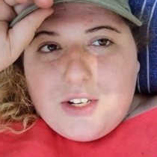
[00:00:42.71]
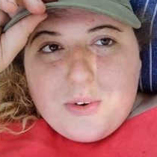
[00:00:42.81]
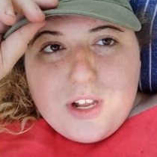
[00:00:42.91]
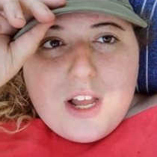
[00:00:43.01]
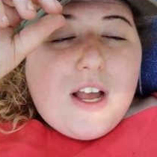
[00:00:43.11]

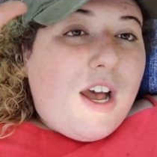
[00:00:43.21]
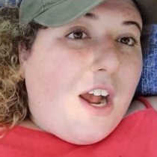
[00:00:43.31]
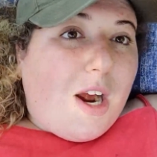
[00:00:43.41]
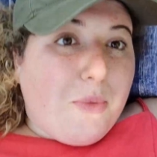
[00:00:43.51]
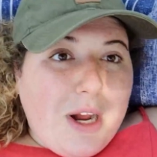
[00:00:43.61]
So
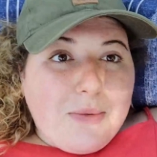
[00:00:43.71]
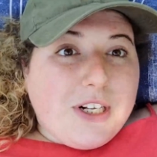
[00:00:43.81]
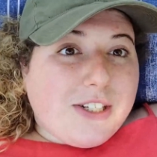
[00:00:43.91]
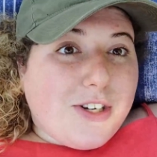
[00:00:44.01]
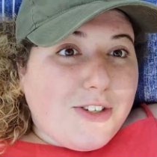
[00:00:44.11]
our
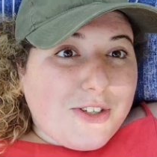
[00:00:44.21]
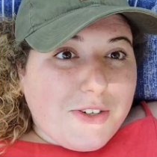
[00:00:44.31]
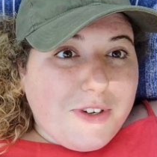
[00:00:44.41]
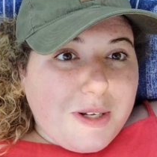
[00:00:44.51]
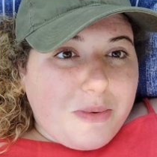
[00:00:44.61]
property is starting
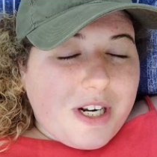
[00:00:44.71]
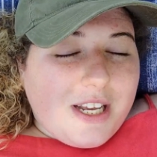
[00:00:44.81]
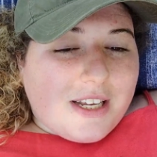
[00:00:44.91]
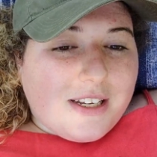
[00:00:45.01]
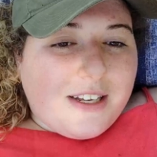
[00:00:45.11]
to look really
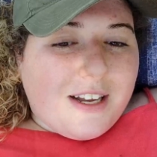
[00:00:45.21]
pretty.